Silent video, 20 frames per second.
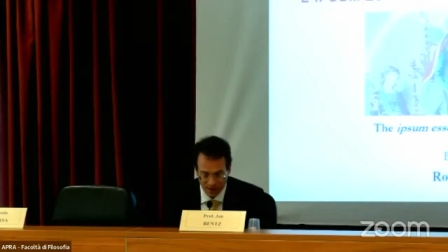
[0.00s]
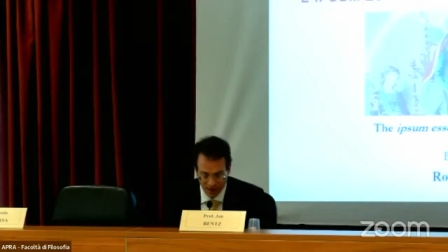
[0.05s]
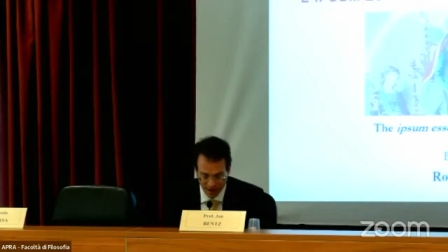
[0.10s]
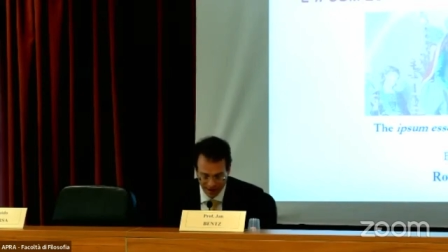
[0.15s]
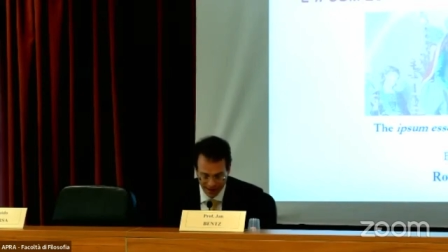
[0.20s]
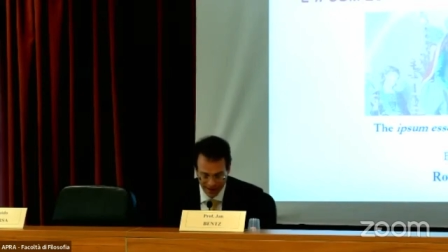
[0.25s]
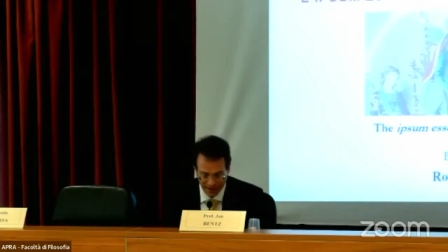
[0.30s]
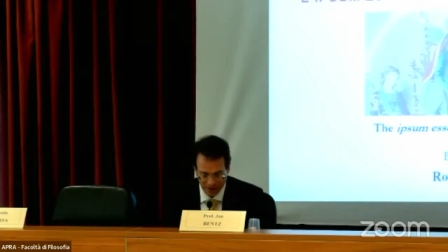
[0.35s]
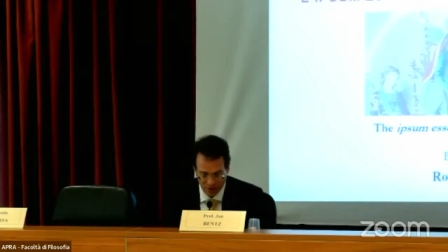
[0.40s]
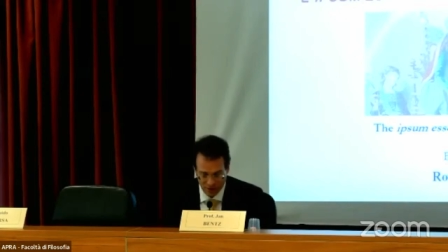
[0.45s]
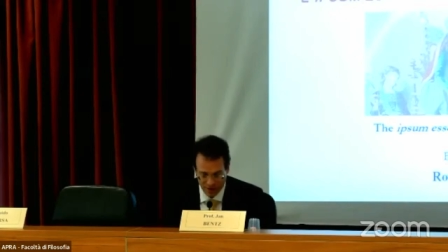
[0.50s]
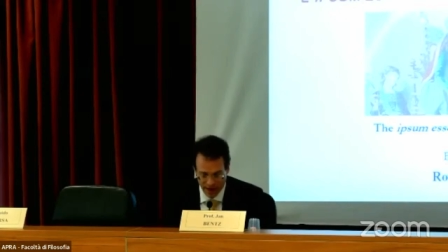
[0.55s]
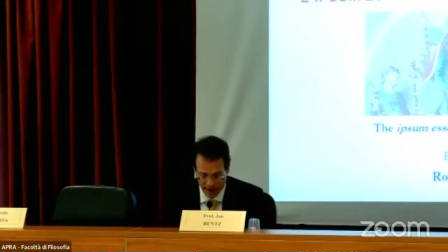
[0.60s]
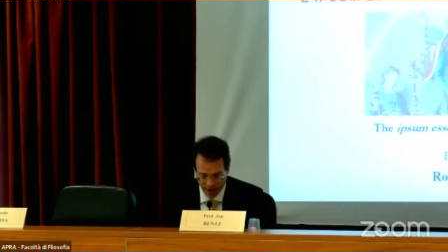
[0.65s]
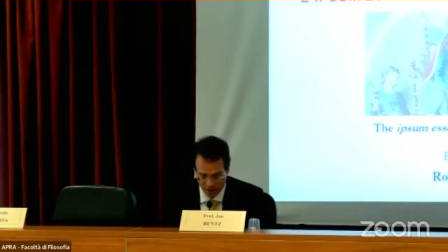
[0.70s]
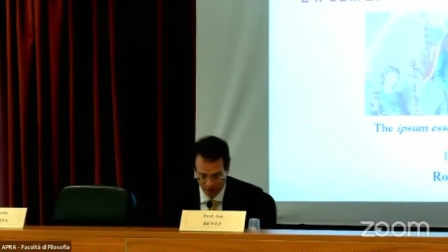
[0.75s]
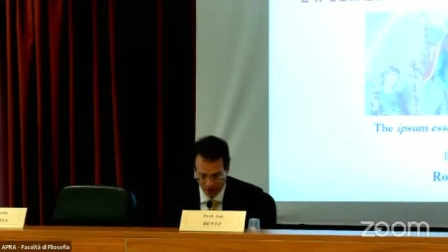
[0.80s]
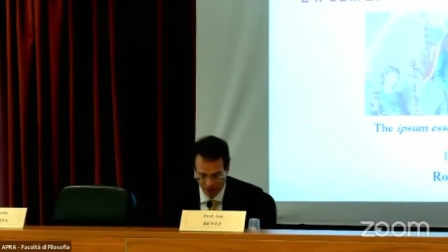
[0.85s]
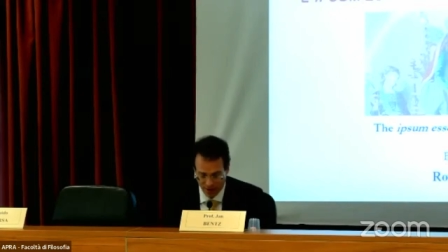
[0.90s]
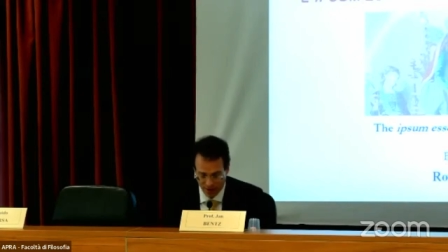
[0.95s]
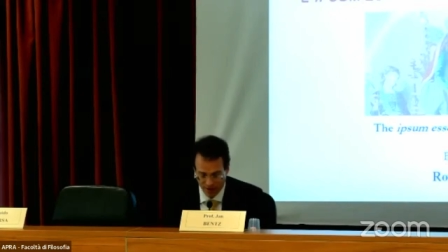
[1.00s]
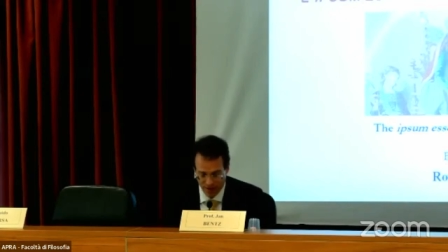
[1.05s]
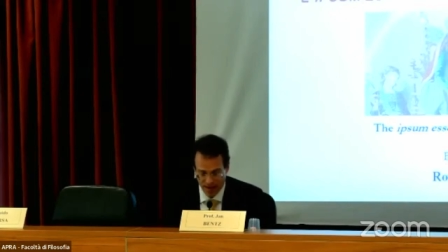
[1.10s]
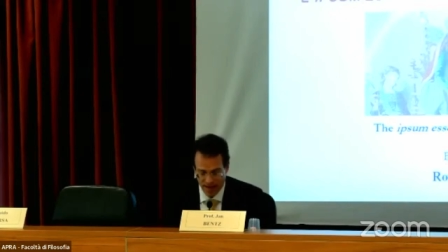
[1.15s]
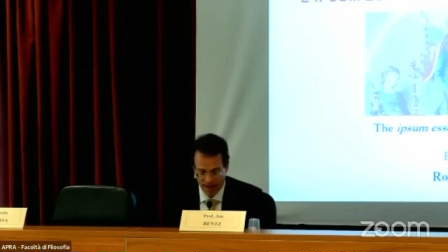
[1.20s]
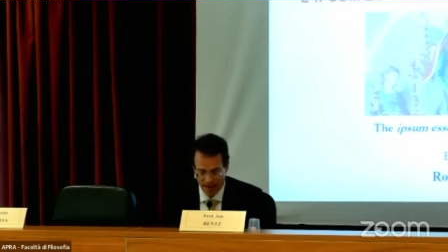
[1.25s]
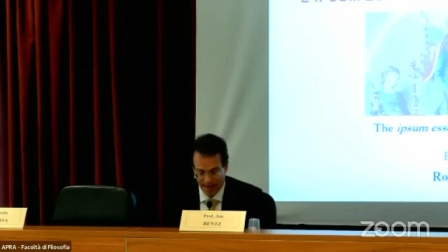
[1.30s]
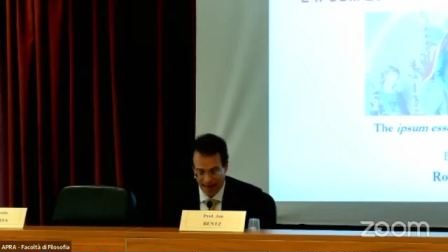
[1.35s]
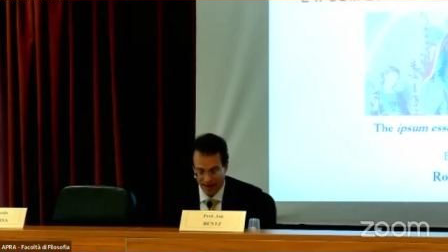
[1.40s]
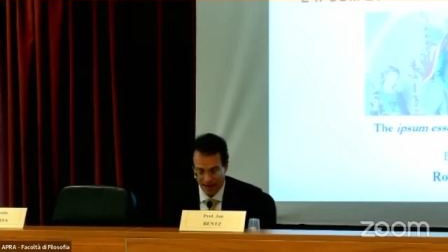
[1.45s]
God and creation
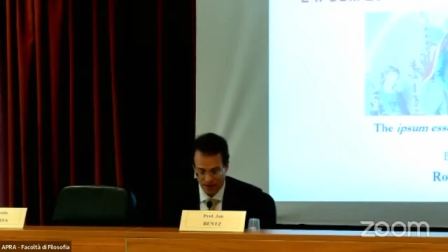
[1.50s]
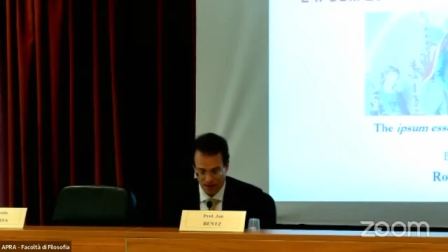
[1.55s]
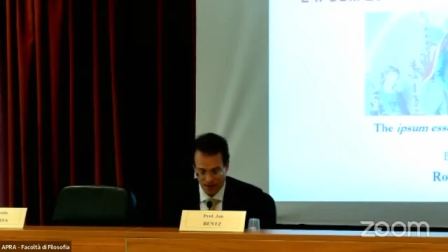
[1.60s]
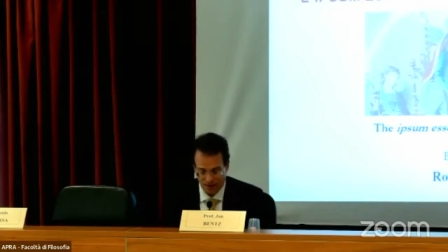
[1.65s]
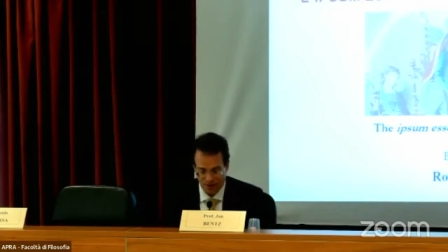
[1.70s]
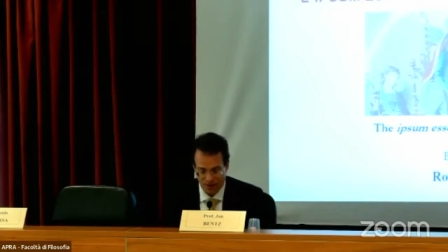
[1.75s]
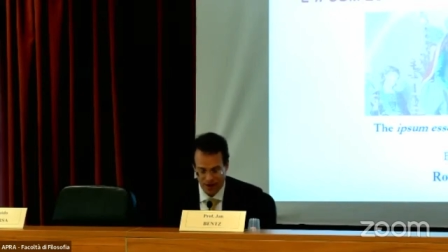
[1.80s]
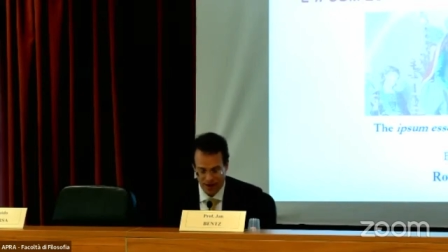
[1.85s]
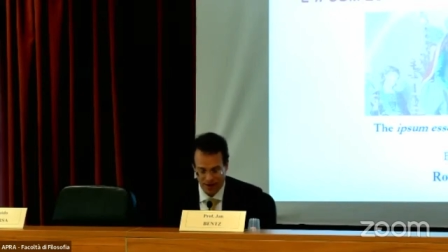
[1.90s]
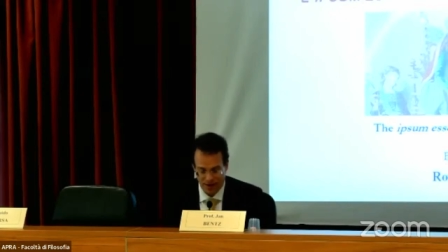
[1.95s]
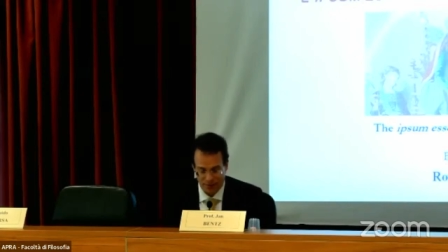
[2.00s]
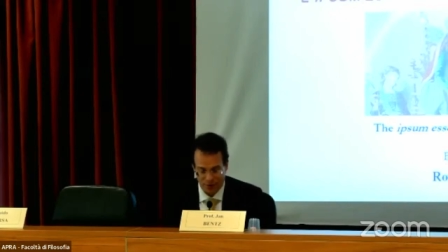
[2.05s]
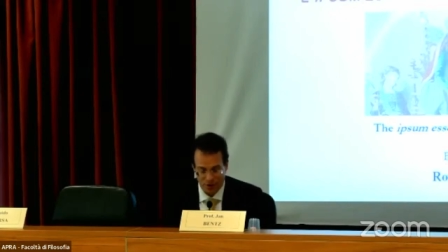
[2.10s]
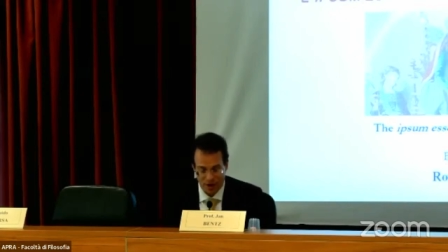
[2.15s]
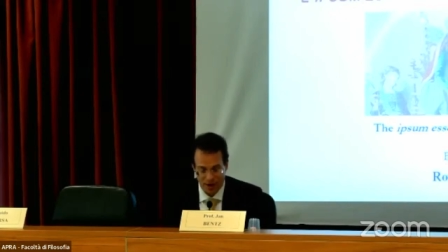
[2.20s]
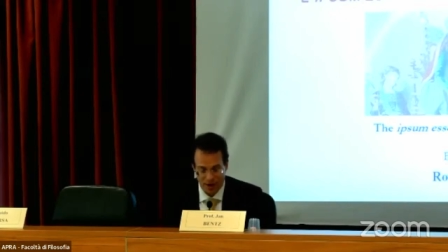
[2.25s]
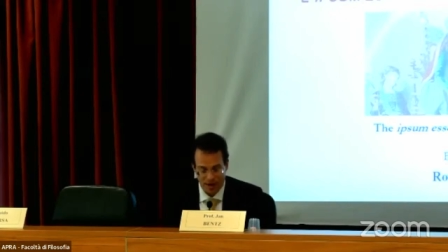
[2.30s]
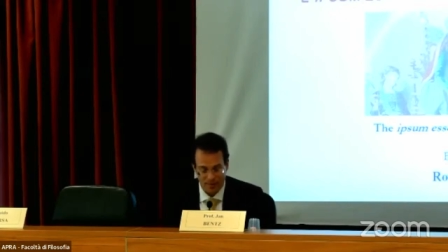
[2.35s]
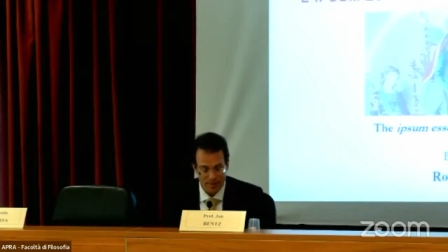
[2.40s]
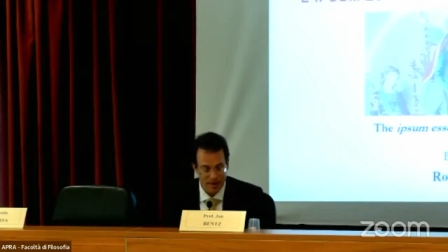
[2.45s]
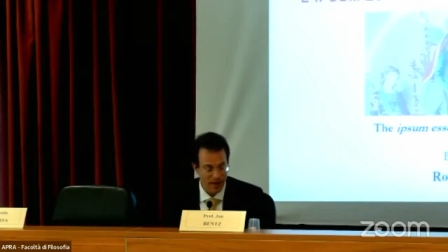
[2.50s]
cannot, however,